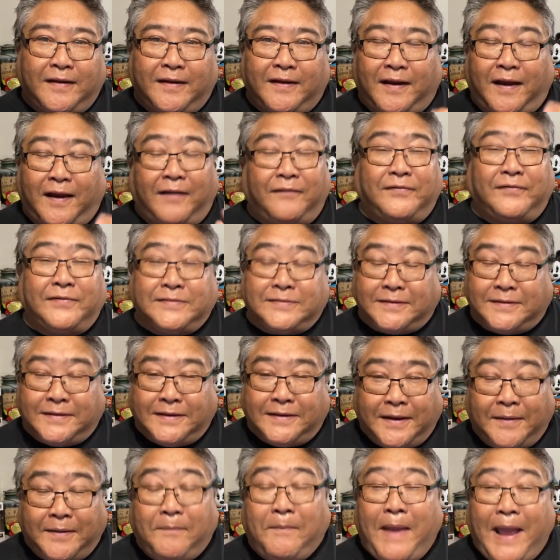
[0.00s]
obviously,
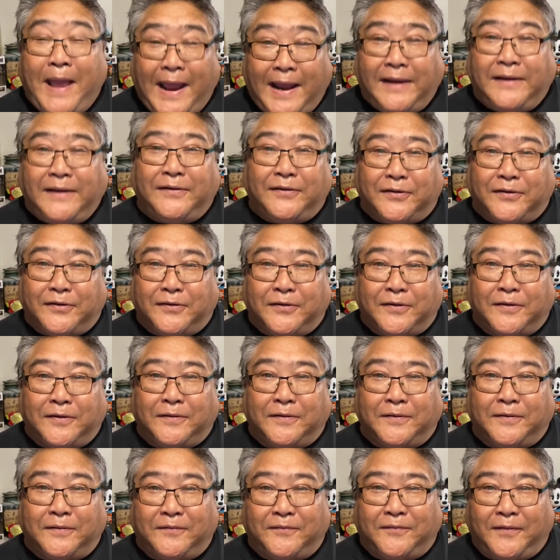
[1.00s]

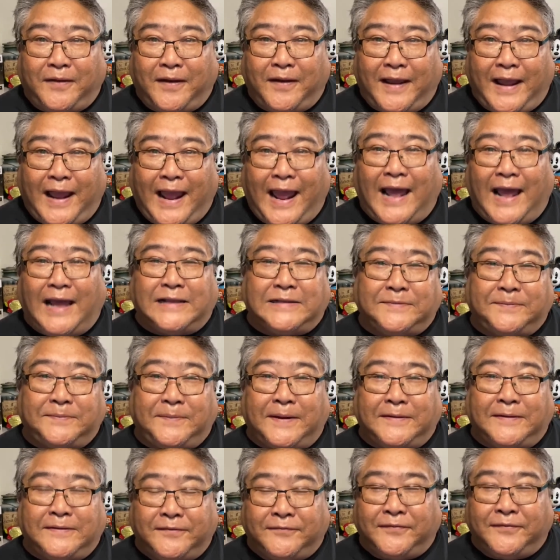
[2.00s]
commander uh,
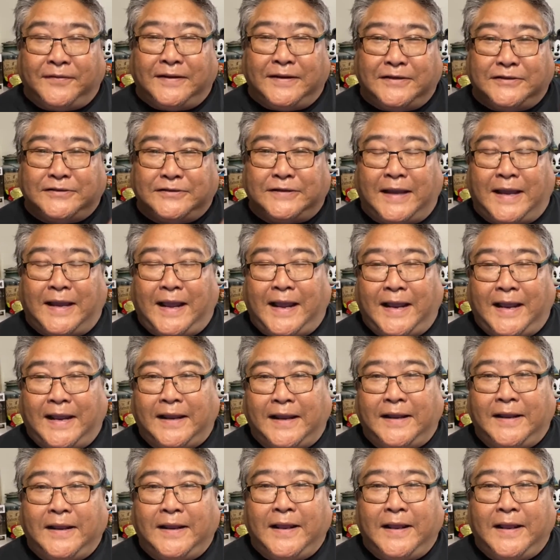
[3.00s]
aspect of Li Shang.